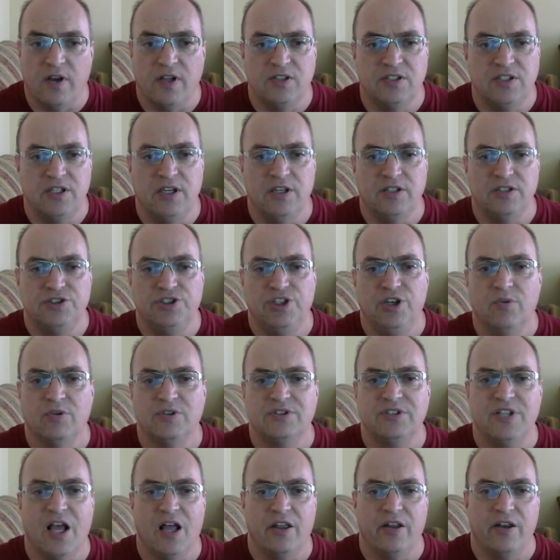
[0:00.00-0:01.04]
And she, she
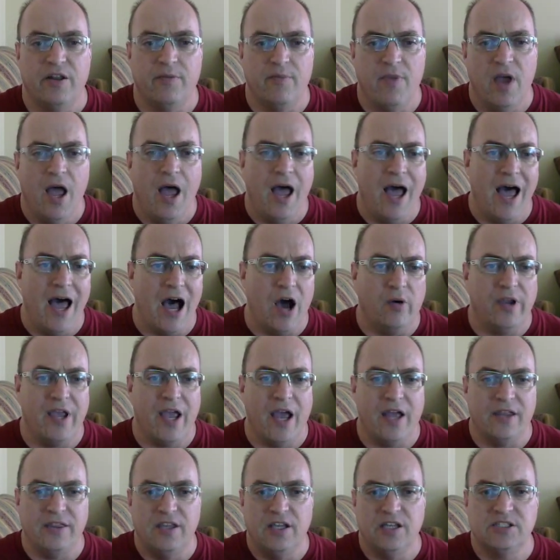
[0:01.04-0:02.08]
was telling him how he
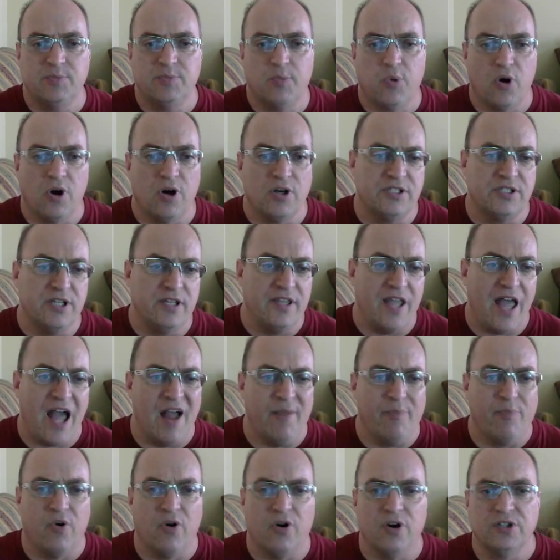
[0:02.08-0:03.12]
had this person,
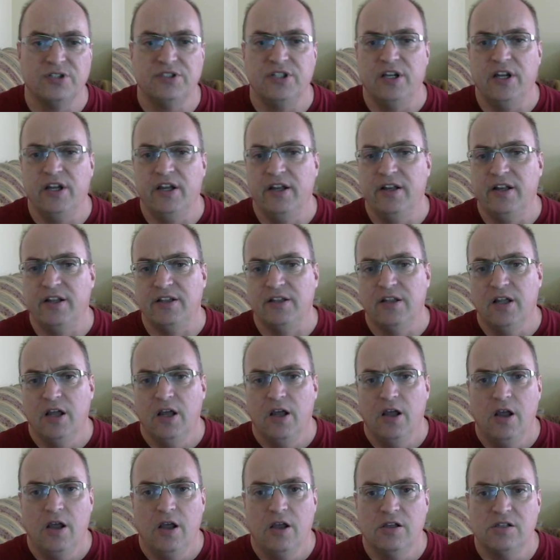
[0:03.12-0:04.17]
that person, and
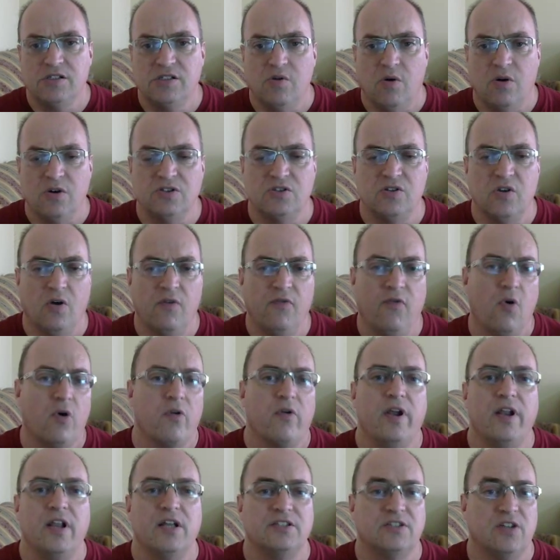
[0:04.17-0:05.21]
so on and so forth,
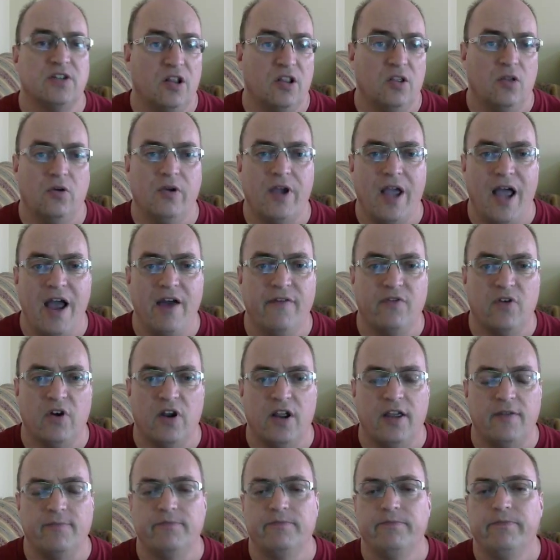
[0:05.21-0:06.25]
right? That's going to look after
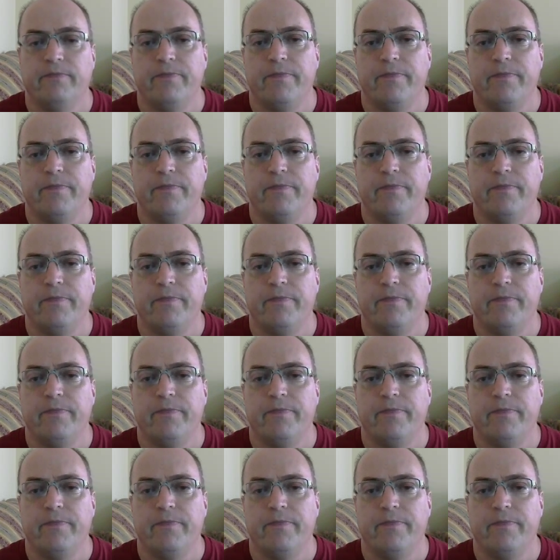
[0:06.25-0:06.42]
him,